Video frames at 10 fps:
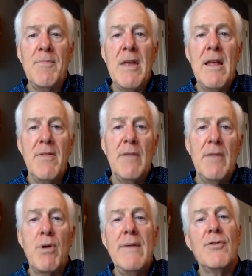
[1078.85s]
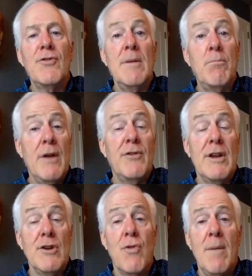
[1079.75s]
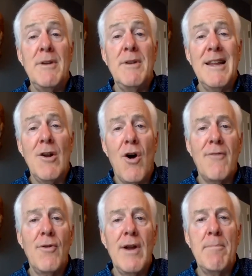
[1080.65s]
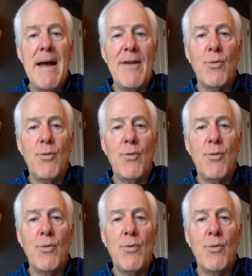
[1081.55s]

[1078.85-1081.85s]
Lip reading: Previously, President Trump did offer a pathway